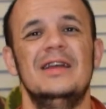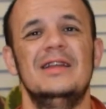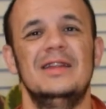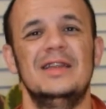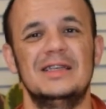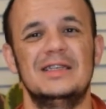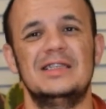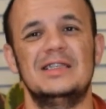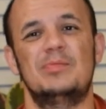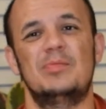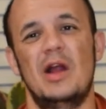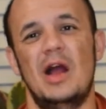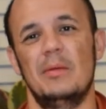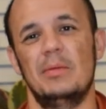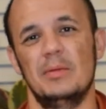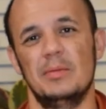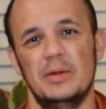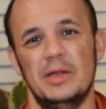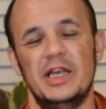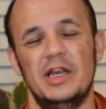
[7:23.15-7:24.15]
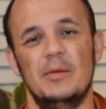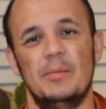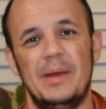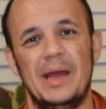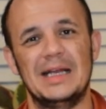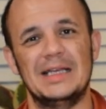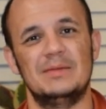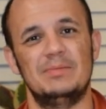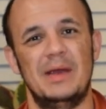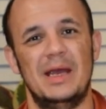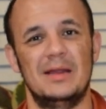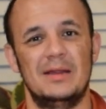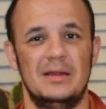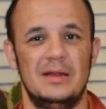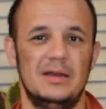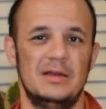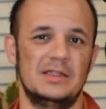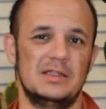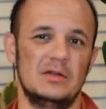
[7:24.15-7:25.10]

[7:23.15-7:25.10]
this is probably your best method.